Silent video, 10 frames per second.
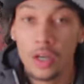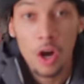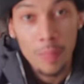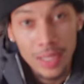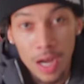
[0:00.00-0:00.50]

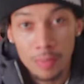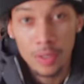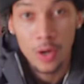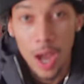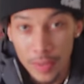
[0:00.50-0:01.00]
comment down
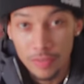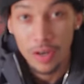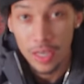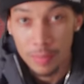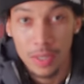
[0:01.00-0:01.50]
below, happy
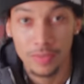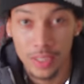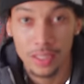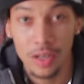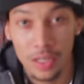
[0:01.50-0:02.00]
fucking
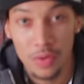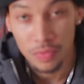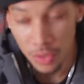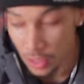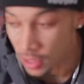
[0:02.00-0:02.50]
birthday, Darnell
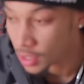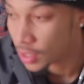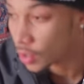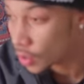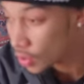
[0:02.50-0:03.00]

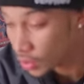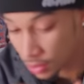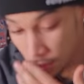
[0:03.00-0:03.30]
Or,